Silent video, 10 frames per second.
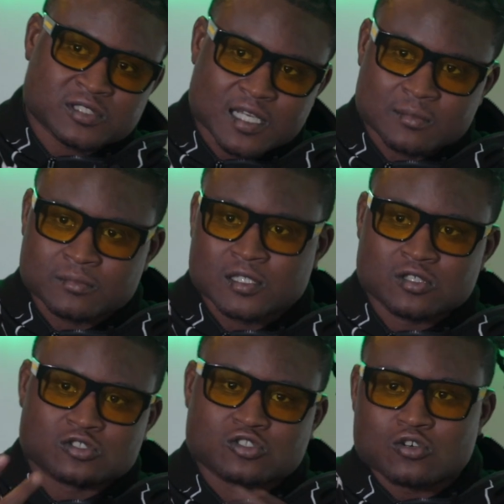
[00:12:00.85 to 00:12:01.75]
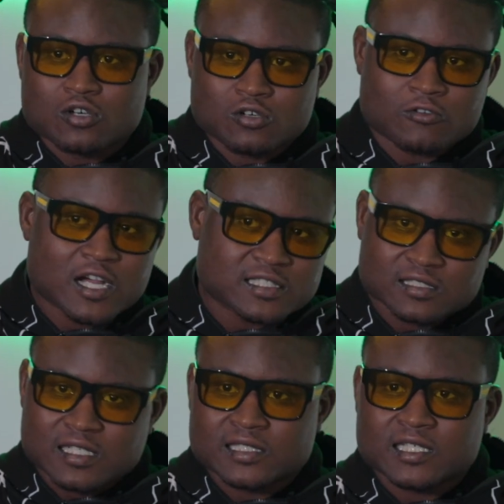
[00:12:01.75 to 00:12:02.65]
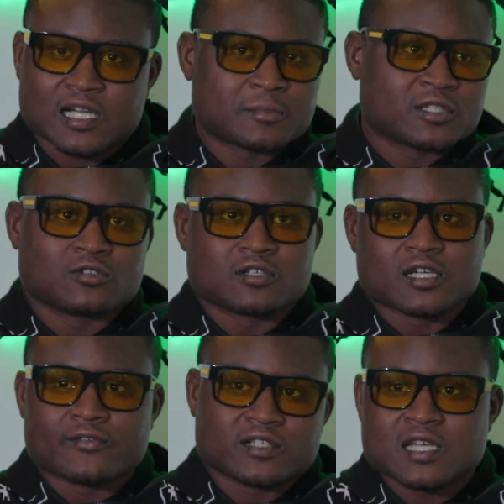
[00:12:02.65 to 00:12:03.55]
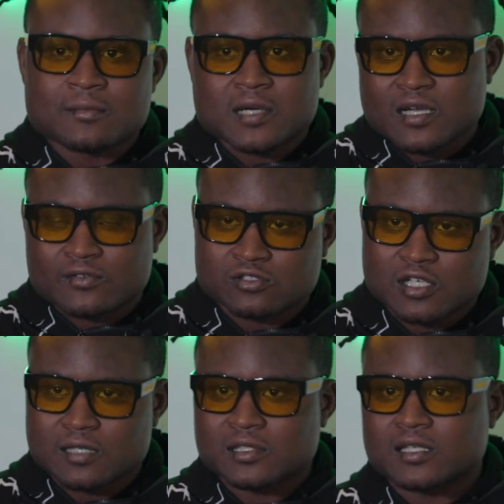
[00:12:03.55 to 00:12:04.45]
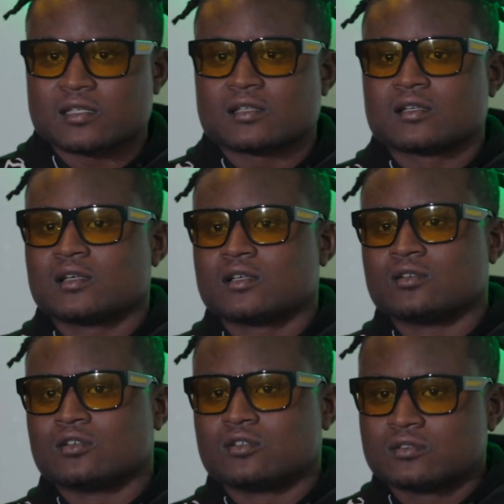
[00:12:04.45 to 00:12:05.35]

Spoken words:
shop tour roster, like that I be doing every time I have a drop, like, you know.